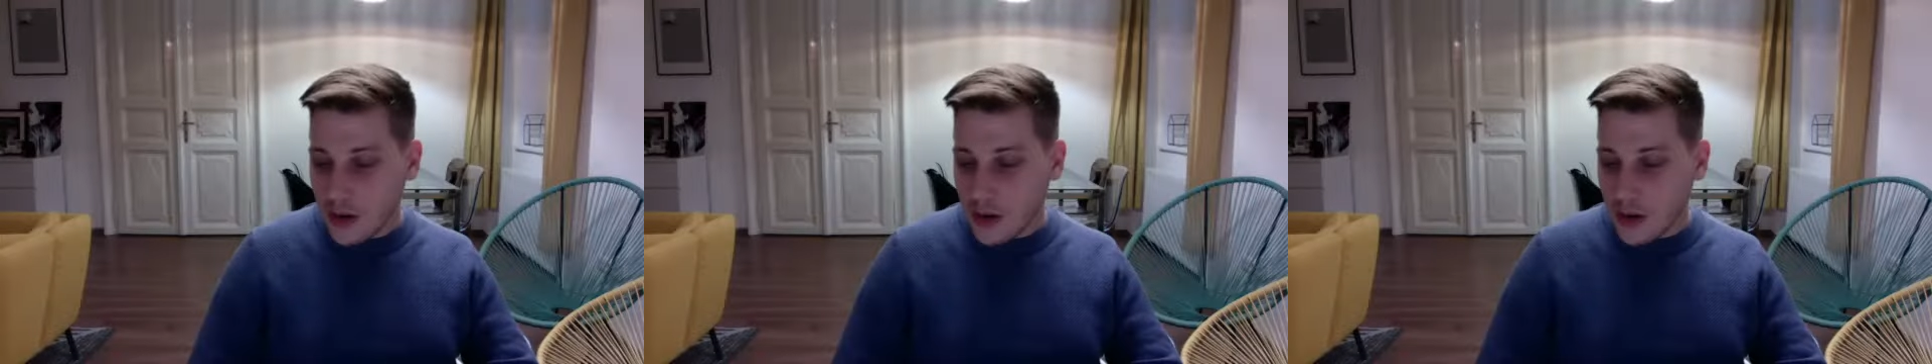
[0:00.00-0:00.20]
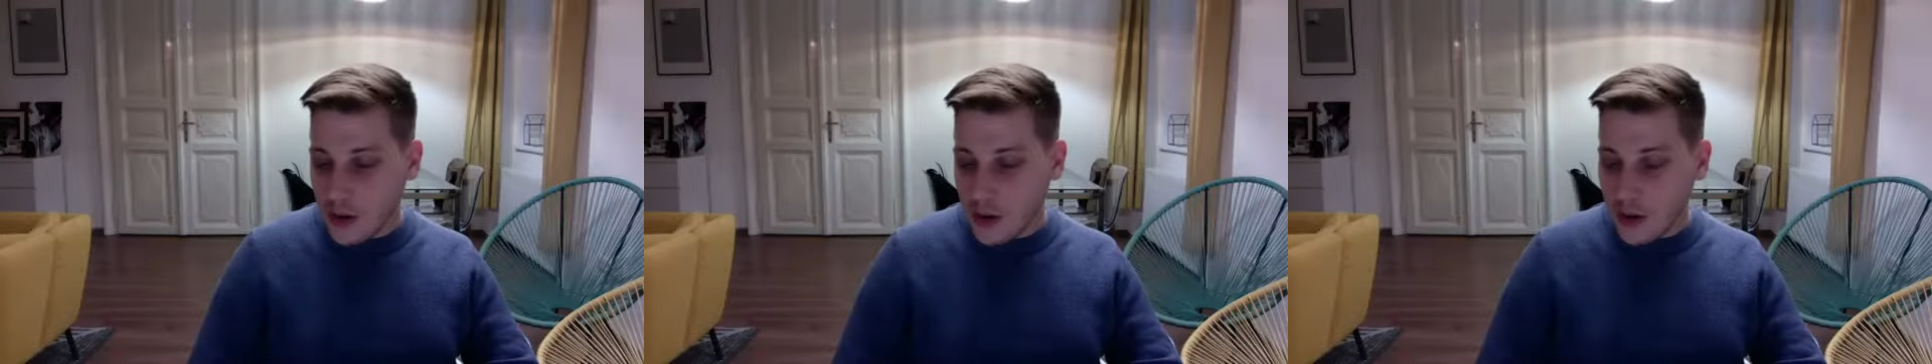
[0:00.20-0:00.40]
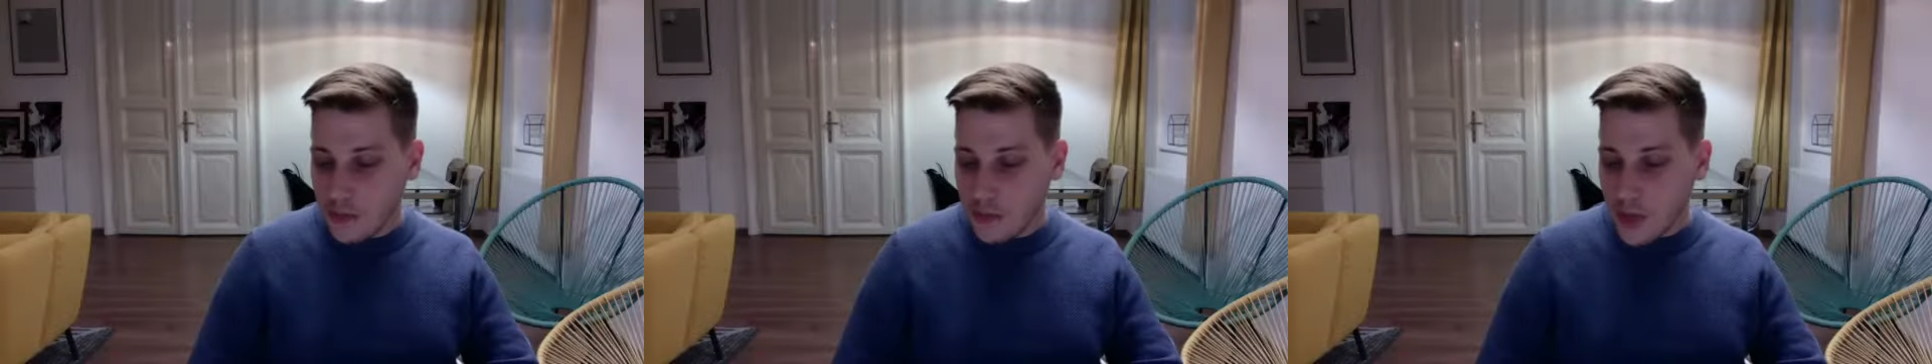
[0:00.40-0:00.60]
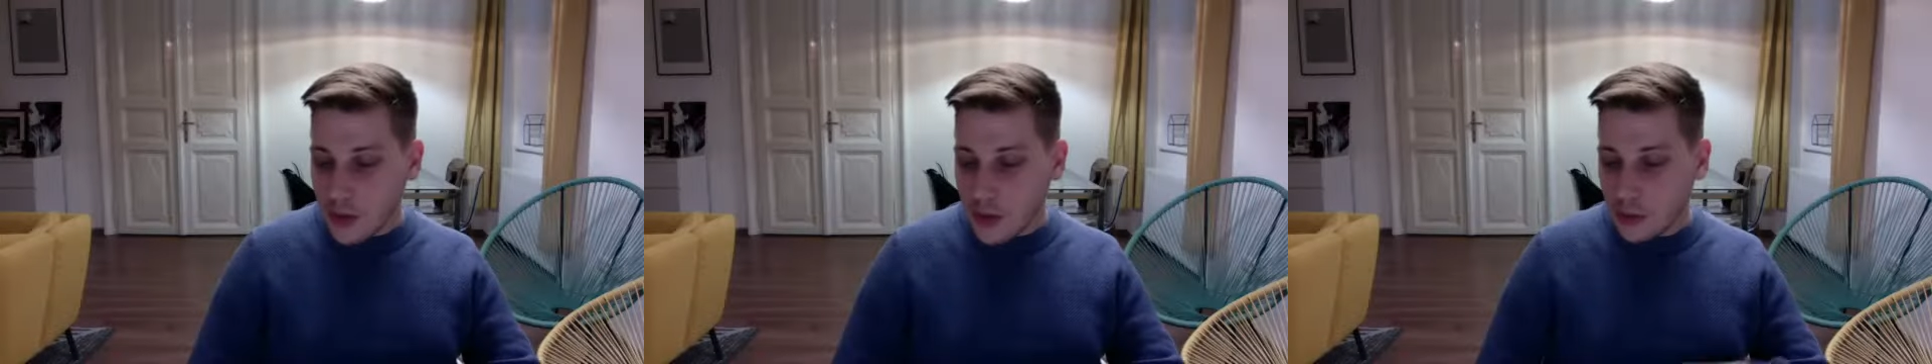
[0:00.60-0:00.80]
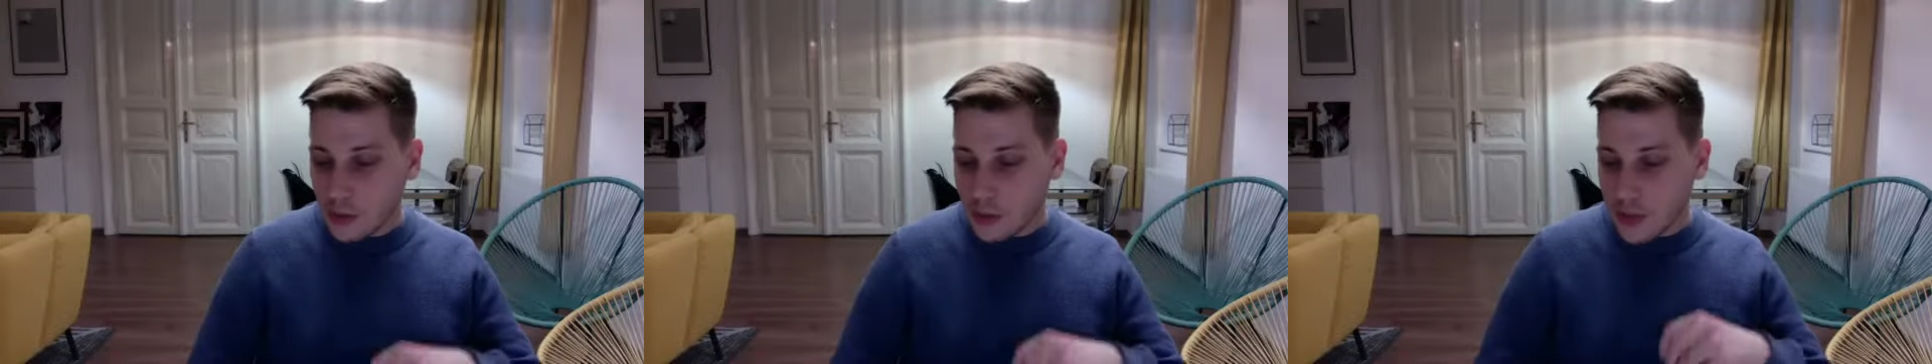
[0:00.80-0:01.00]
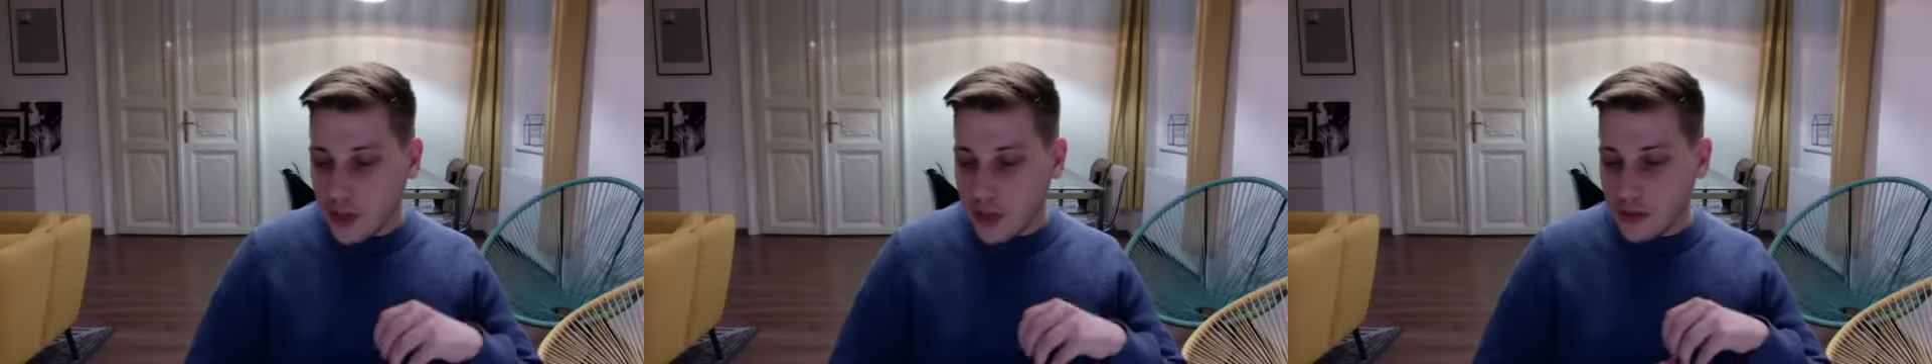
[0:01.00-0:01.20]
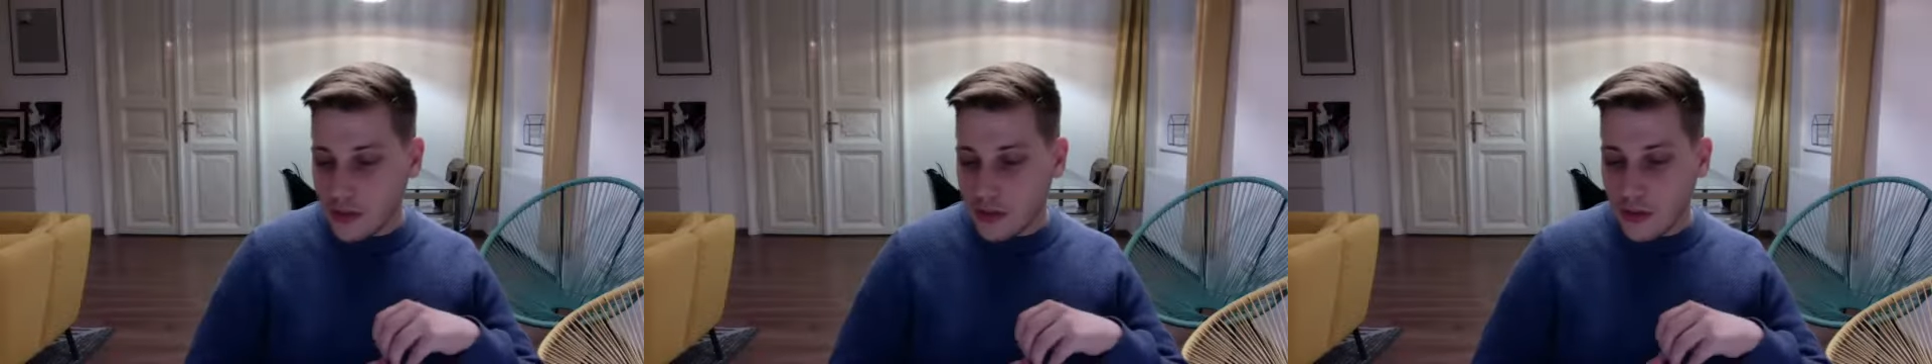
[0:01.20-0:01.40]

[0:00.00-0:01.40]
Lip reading: Could you tell us